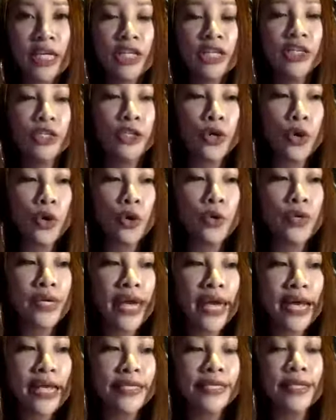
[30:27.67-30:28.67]
So
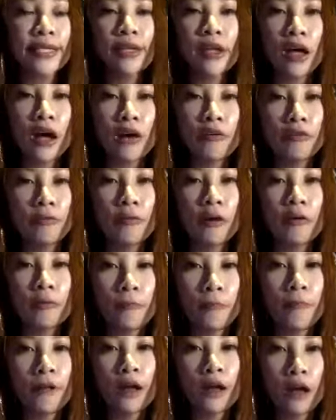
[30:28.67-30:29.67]
yes, a lot of,
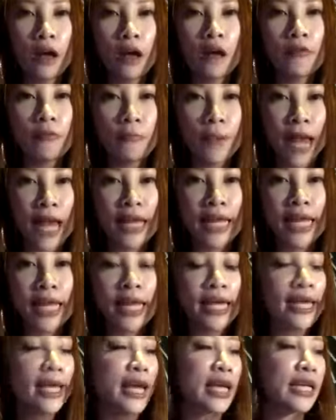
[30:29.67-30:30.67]
of a lot of
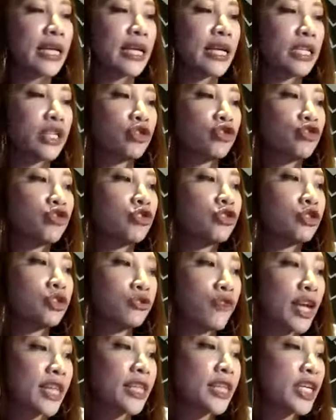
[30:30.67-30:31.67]
planning and uh,
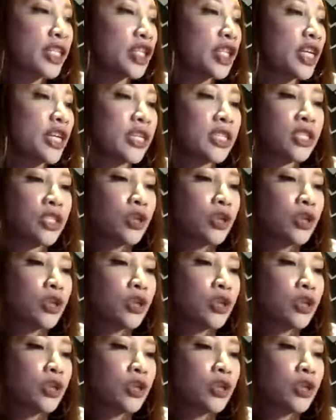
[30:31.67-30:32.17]
strategies.